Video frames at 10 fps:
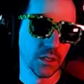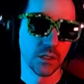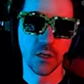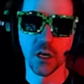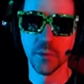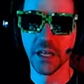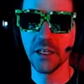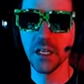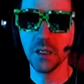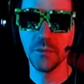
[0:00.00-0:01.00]
Karma, any
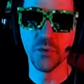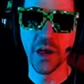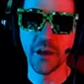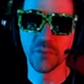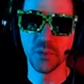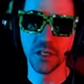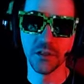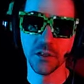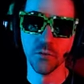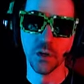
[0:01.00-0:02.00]
games you haven't played
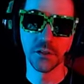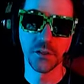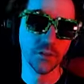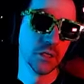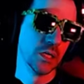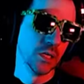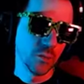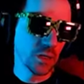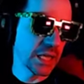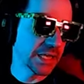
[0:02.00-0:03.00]
that you want to?
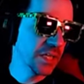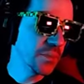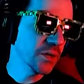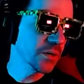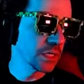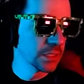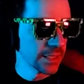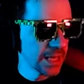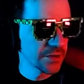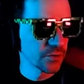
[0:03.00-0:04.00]
Well, I keep hearing a
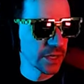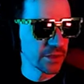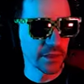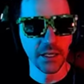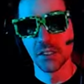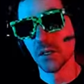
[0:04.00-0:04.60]
lot of great things